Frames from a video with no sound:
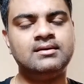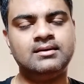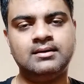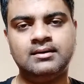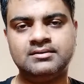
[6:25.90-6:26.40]

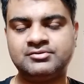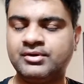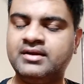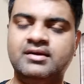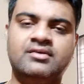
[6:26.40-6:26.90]
uh,
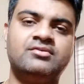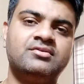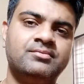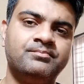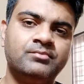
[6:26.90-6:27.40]
trainers
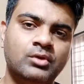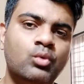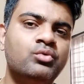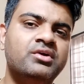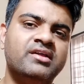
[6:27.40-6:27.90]

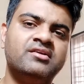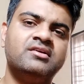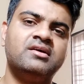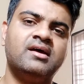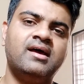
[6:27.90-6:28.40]
who
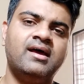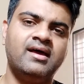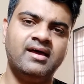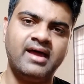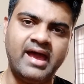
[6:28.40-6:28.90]
doesn't
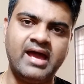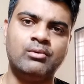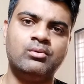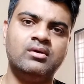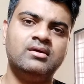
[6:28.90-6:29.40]

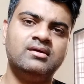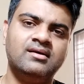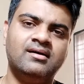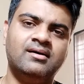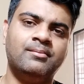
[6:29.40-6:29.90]
have
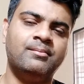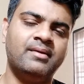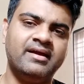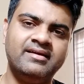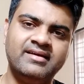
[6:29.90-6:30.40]
uh,
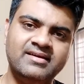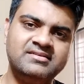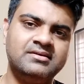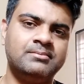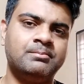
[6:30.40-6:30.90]

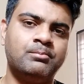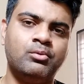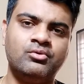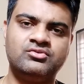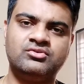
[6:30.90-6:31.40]
engaging
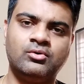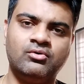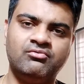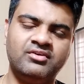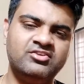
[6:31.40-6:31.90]
posts
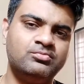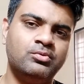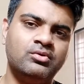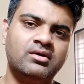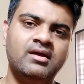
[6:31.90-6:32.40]
on
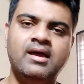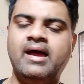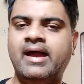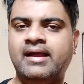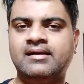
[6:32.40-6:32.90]
facebook
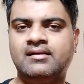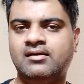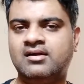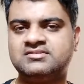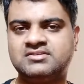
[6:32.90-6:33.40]
and
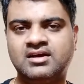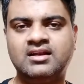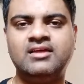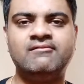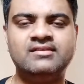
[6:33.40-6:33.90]
are
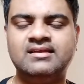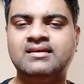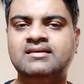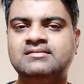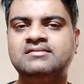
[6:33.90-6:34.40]
struggling with
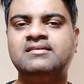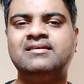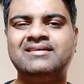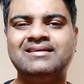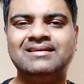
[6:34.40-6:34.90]

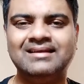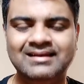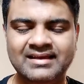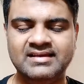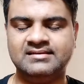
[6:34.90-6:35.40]
generating the
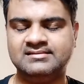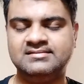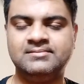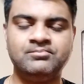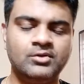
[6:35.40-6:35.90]
leads
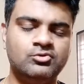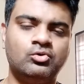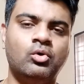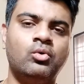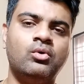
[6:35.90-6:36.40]

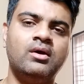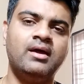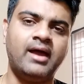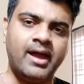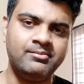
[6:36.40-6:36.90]
so
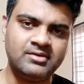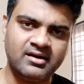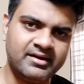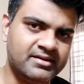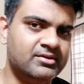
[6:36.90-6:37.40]
i'm
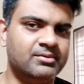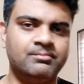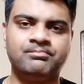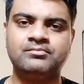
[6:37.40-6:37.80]
targeting them